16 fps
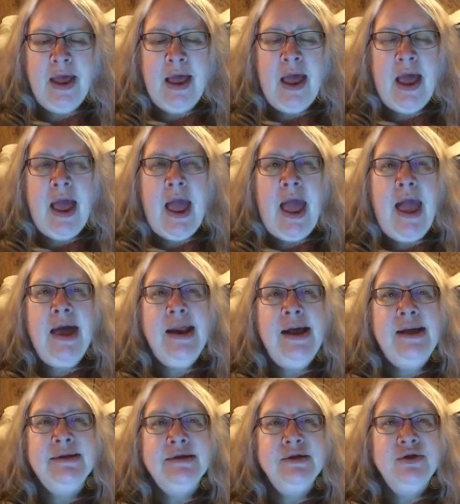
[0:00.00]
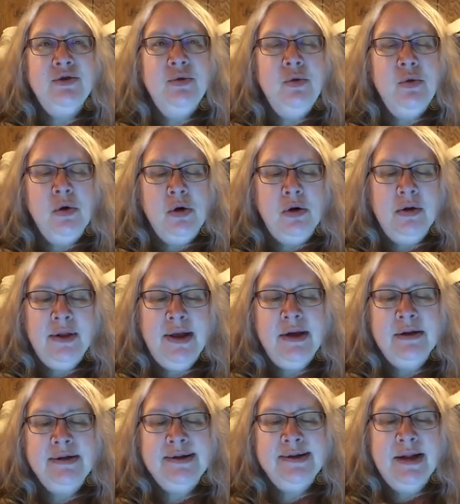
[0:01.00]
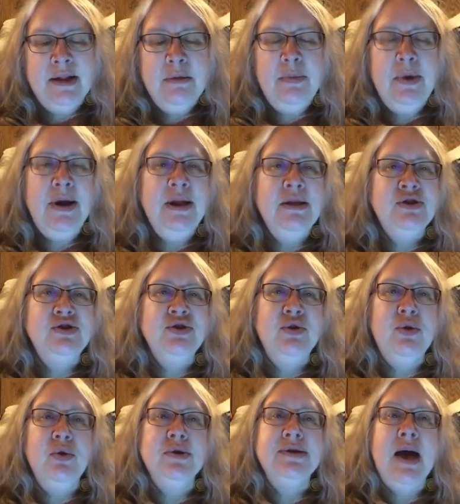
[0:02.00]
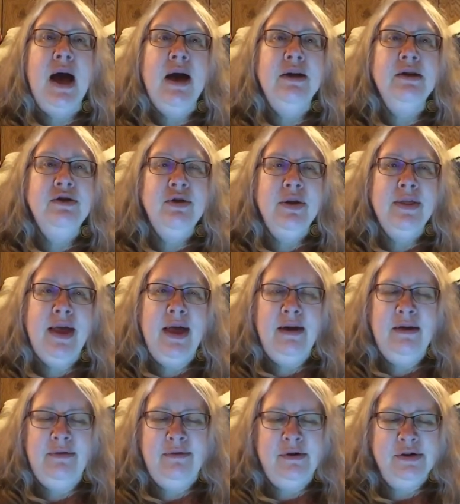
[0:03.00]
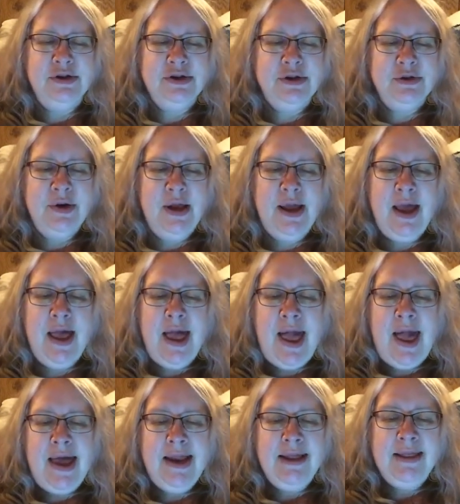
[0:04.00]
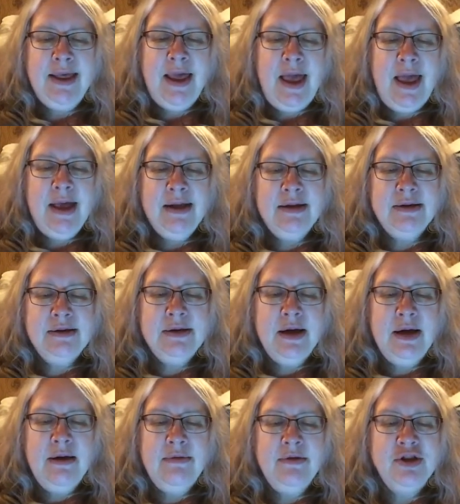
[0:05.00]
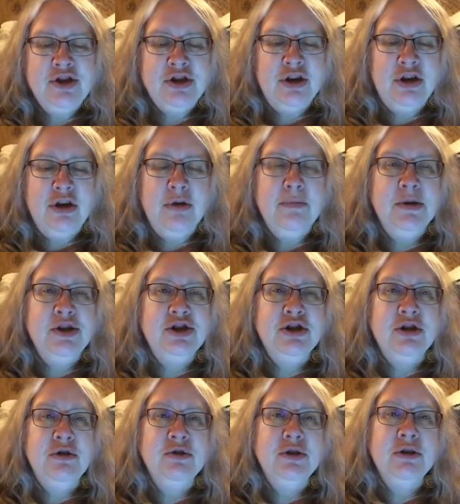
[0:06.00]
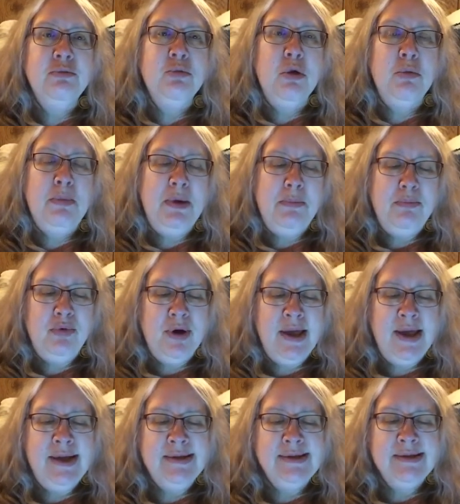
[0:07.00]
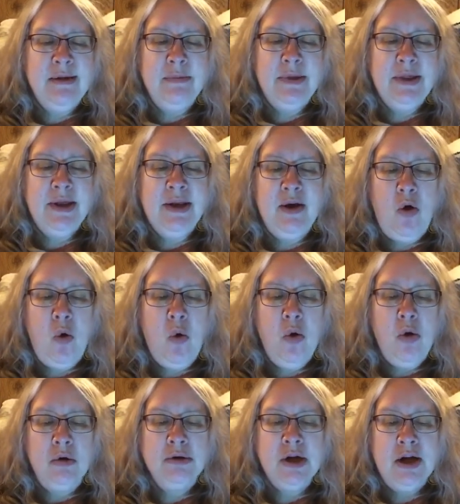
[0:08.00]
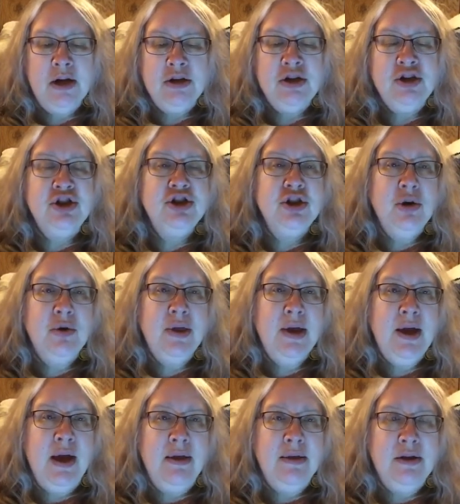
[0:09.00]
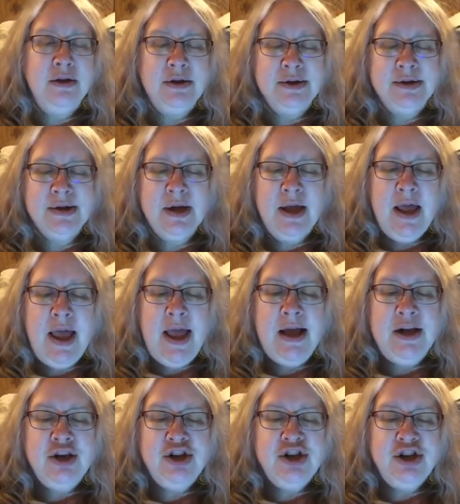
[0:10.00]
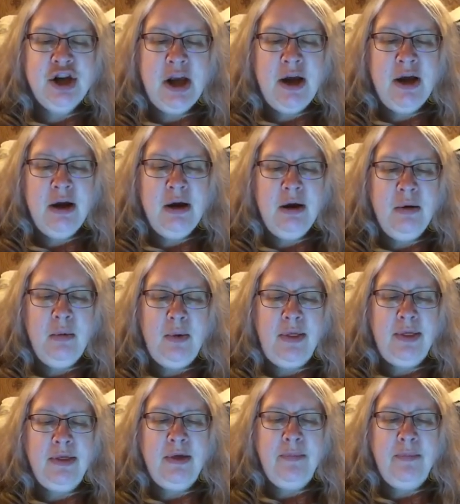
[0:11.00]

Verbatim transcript: And at school, they are celebrating the school's 100th anniversary. And at the end of the term, the children will be bringing something old to show the others and share with them.